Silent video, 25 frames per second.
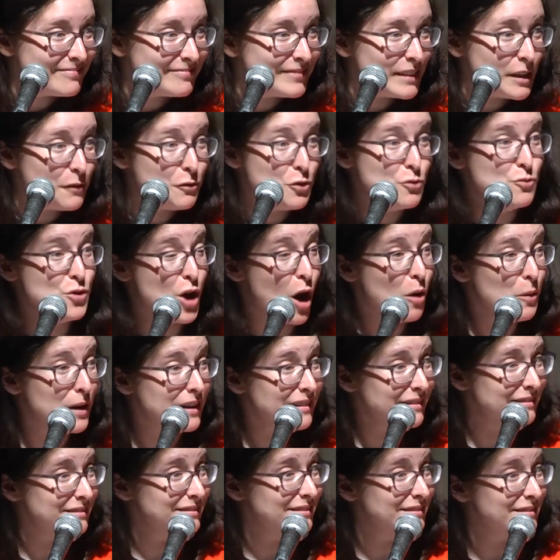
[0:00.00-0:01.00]
If you know it,
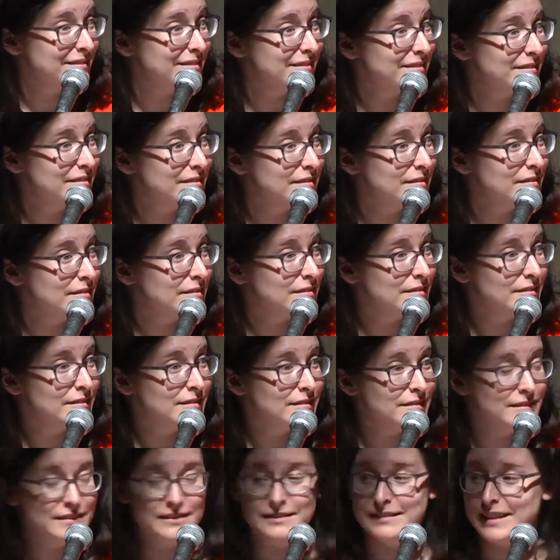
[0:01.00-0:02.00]

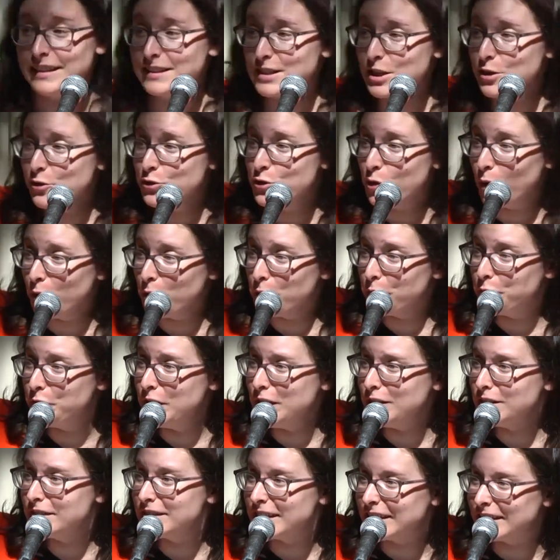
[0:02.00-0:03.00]
let's say your daughter
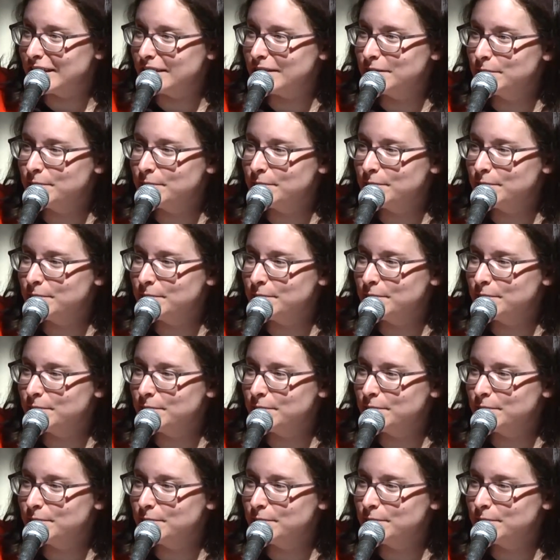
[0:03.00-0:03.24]
feels it.